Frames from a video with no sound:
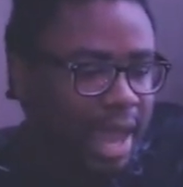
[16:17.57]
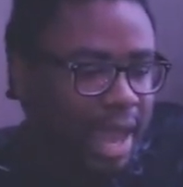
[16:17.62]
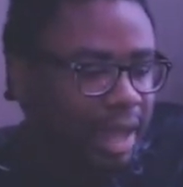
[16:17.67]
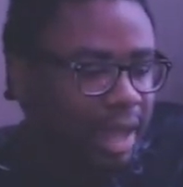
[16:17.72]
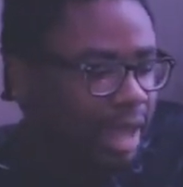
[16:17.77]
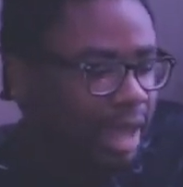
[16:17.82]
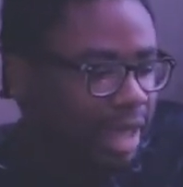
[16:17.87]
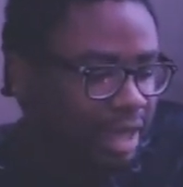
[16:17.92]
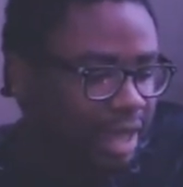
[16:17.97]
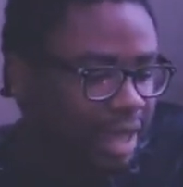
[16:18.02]

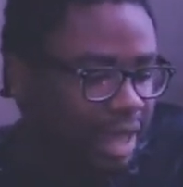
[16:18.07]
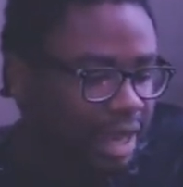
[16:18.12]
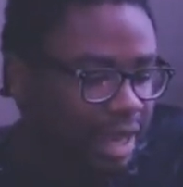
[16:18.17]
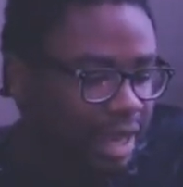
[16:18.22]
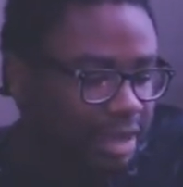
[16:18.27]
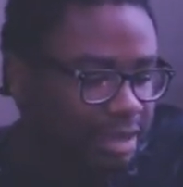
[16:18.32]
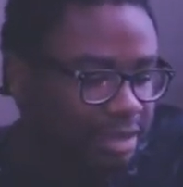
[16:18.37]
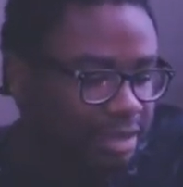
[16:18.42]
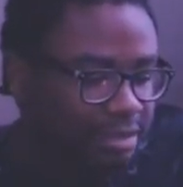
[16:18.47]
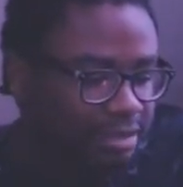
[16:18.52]
Like
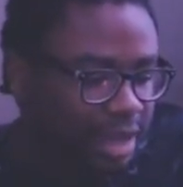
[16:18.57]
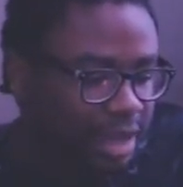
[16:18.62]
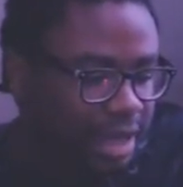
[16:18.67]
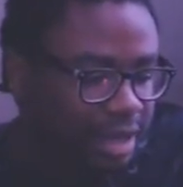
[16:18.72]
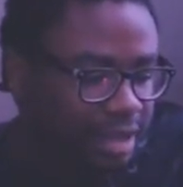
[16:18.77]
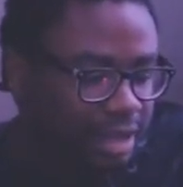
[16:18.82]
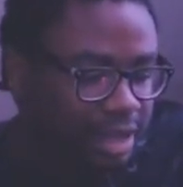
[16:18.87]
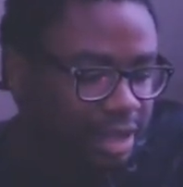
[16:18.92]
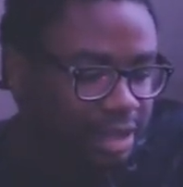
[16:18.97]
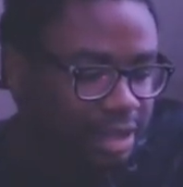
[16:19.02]

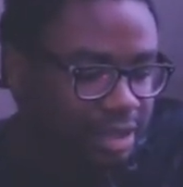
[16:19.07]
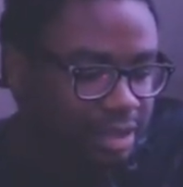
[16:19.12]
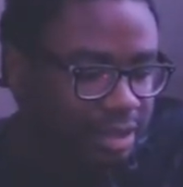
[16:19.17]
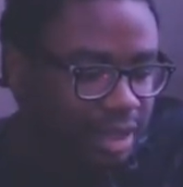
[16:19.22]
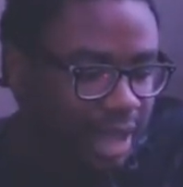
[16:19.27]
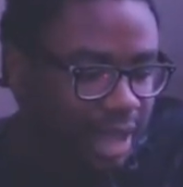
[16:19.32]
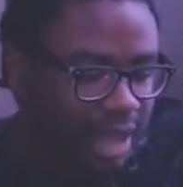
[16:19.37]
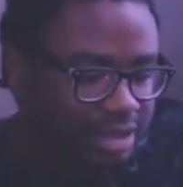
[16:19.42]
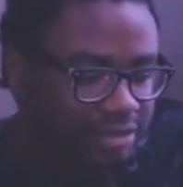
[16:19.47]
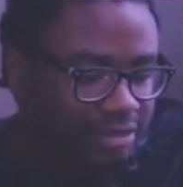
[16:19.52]
and Link
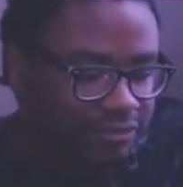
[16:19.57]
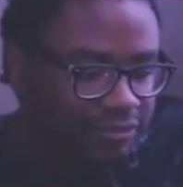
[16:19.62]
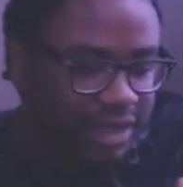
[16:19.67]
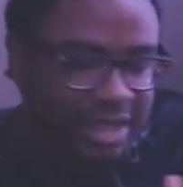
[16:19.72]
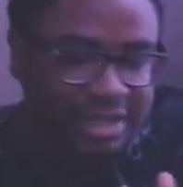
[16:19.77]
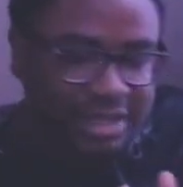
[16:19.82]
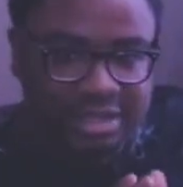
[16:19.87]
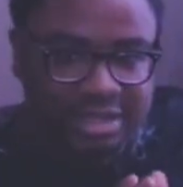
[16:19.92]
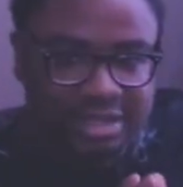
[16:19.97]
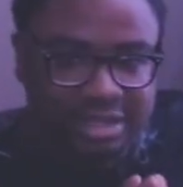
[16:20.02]
has
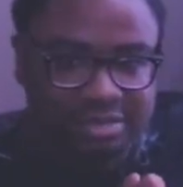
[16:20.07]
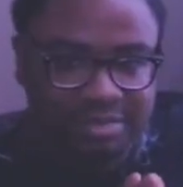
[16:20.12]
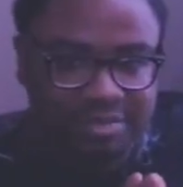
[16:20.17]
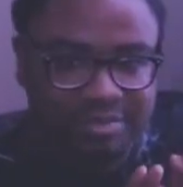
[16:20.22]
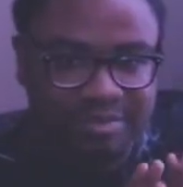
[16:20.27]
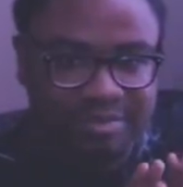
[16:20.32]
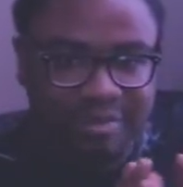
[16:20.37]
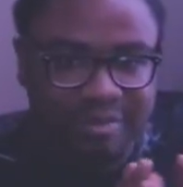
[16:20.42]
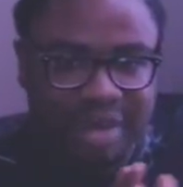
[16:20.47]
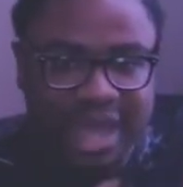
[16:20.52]
faced this
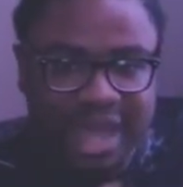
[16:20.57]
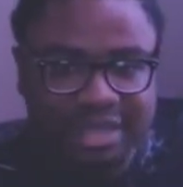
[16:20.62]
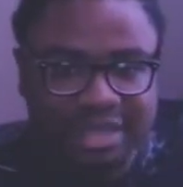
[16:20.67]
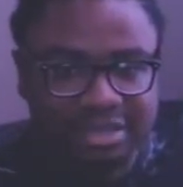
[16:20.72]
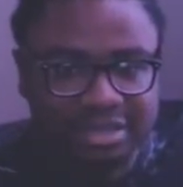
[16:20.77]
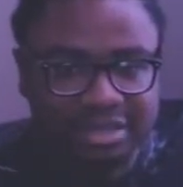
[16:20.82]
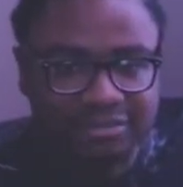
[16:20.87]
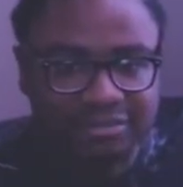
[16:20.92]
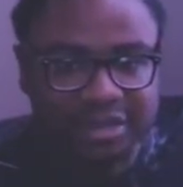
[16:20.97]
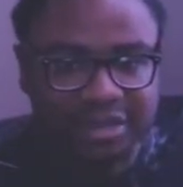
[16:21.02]

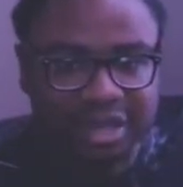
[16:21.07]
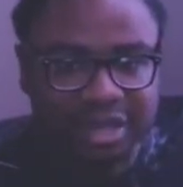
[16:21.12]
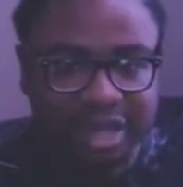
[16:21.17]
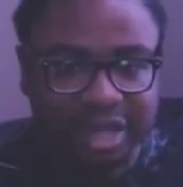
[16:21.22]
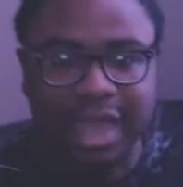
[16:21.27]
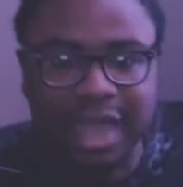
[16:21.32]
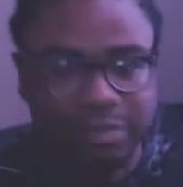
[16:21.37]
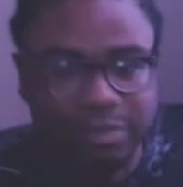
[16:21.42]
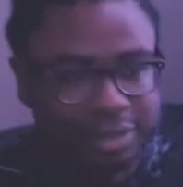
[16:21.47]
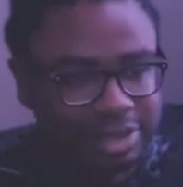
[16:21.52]
massive
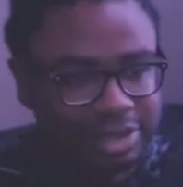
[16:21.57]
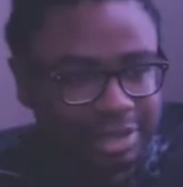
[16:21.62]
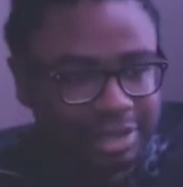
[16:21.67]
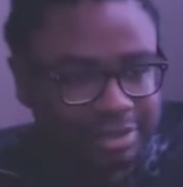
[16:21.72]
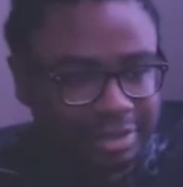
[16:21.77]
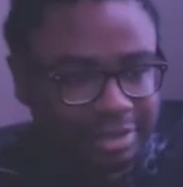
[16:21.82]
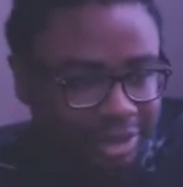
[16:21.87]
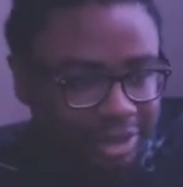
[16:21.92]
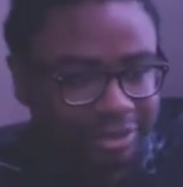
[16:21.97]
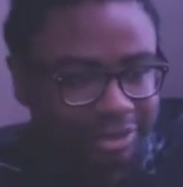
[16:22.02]
calamity,
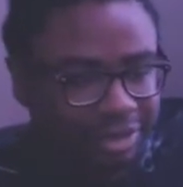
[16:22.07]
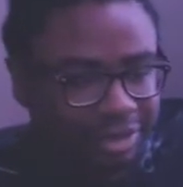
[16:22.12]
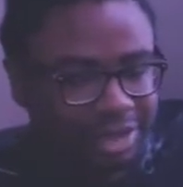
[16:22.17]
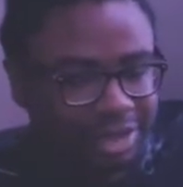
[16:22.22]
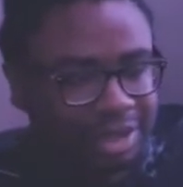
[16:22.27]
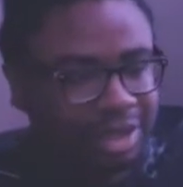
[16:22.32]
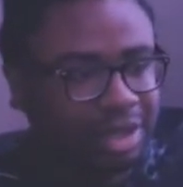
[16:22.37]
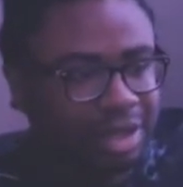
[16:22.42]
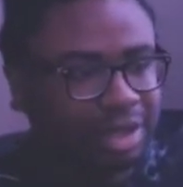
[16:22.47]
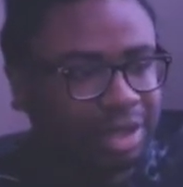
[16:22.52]
literally,
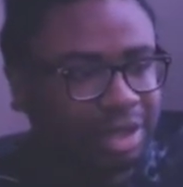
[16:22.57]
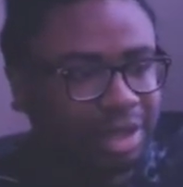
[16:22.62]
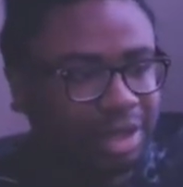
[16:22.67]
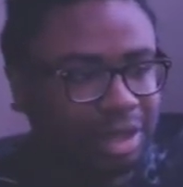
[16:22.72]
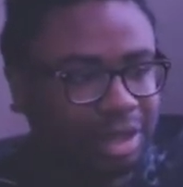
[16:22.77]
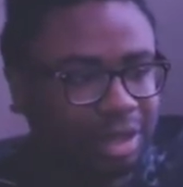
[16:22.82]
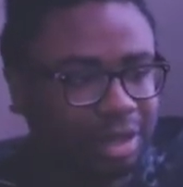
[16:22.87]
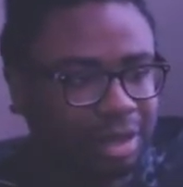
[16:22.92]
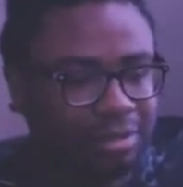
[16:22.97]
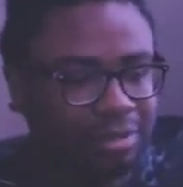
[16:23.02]

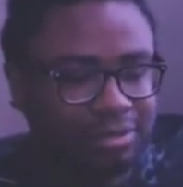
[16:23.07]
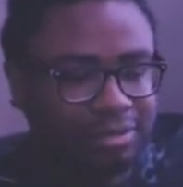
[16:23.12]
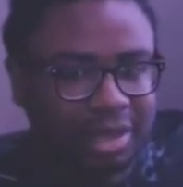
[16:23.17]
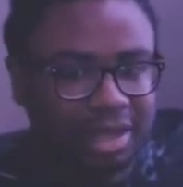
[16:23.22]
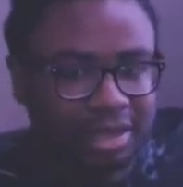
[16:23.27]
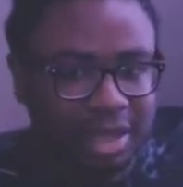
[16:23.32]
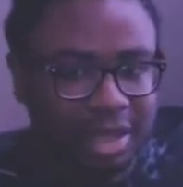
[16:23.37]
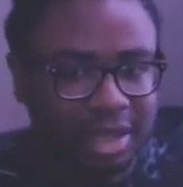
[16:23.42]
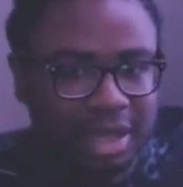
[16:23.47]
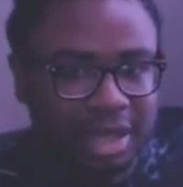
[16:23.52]

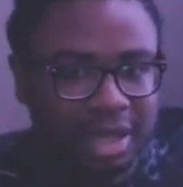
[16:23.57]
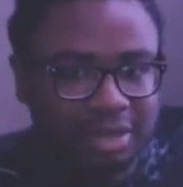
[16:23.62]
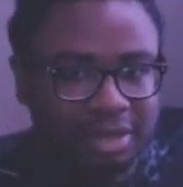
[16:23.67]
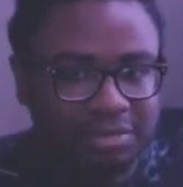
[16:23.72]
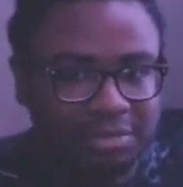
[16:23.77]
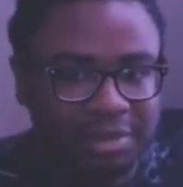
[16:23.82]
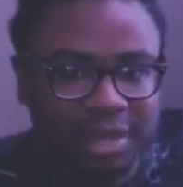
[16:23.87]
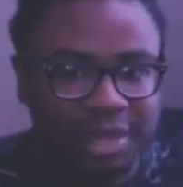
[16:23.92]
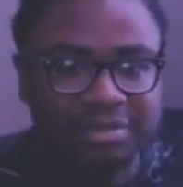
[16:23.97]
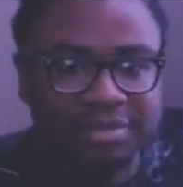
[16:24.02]
and
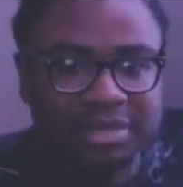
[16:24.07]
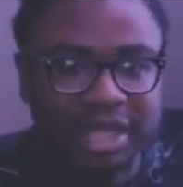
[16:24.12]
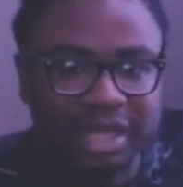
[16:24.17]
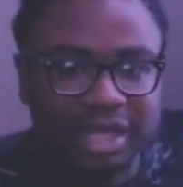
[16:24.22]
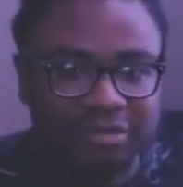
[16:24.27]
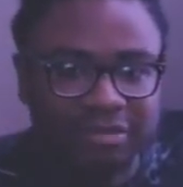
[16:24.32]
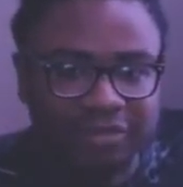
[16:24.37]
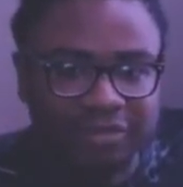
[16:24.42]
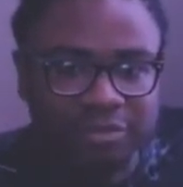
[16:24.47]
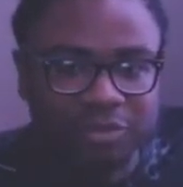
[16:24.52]
beams that
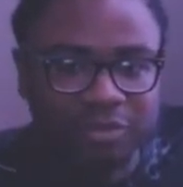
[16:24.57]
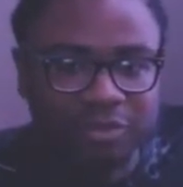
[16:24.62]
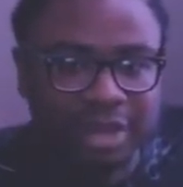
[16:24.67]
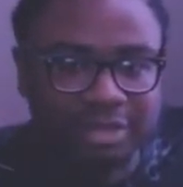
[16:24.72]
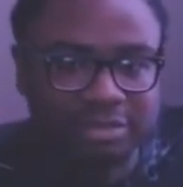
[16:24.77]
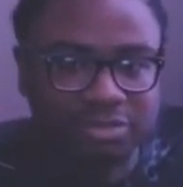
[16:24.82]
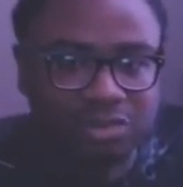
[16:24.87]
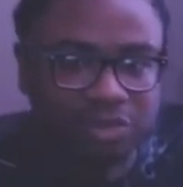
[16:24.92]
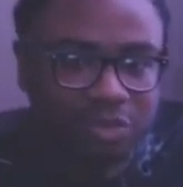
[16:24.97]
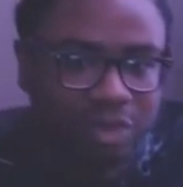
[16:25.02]
can vaporize
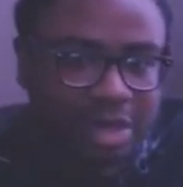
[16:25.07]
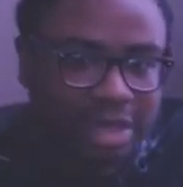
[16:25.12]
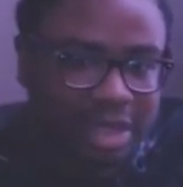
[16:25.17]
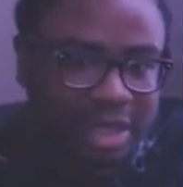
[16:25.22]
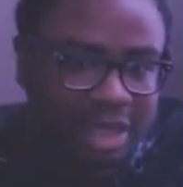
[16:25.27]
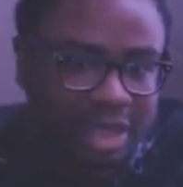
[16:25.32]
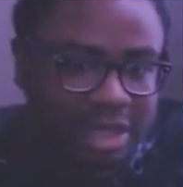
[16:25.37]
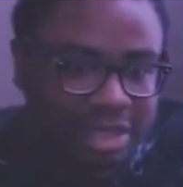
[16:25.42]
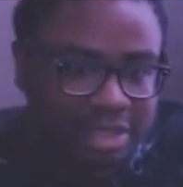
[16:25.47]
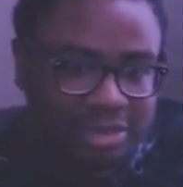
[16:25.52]
him in one
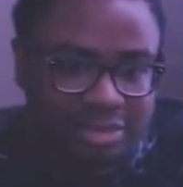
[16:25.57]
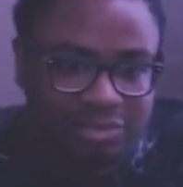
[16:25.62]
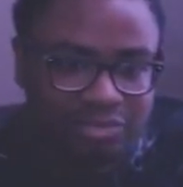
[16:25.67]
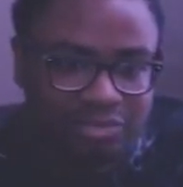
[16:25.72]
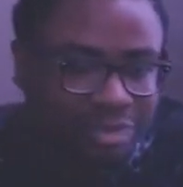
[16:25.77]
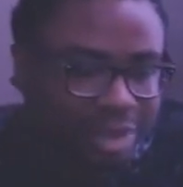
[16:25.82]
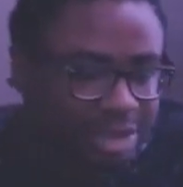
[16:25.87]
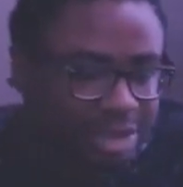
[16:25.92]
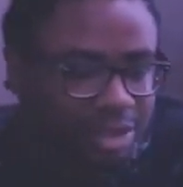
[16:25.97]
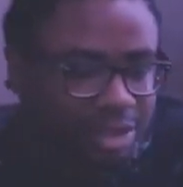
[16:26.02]
hit, and he's
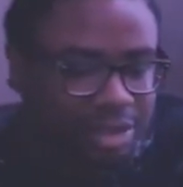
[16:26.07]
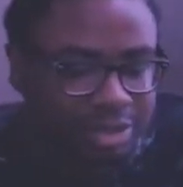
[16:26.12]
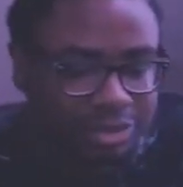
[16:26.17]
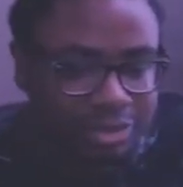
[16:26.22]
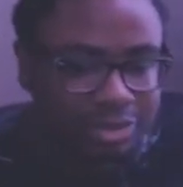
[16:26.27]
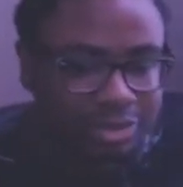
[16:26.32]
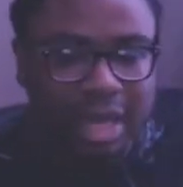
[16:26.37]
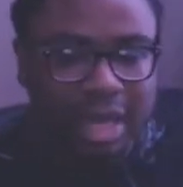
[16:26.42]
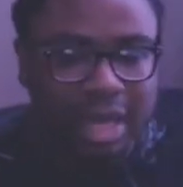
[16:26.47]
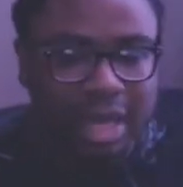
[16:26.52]
racing on his
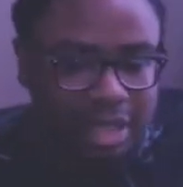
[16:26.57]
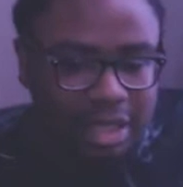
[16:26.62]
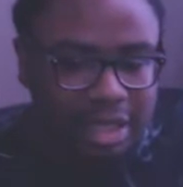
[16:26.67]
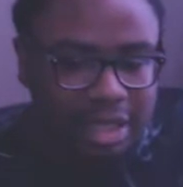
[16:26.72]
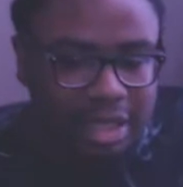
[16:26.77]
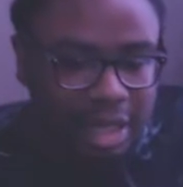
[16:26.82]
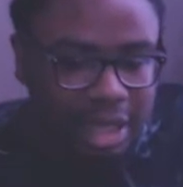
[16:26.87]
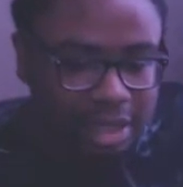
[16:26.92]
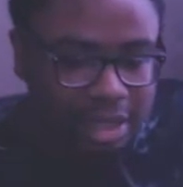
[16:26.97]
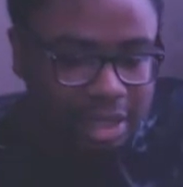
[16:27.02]
horse,
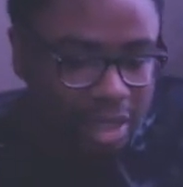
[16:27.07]
like